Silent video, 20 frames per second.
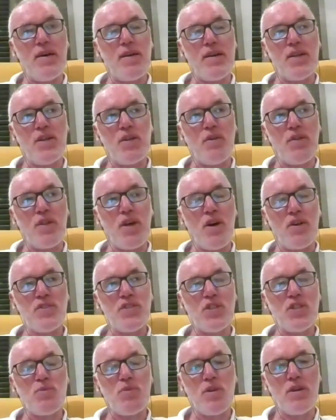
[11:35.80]
you know, the
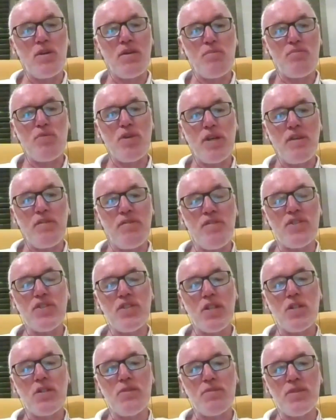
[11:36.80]
Aussies were pretty
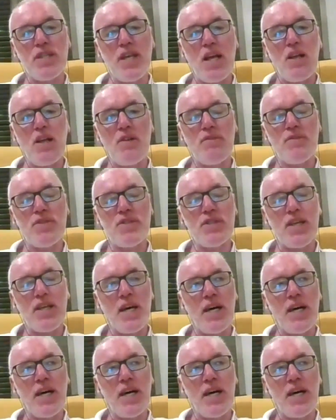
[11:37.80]
physical themselves,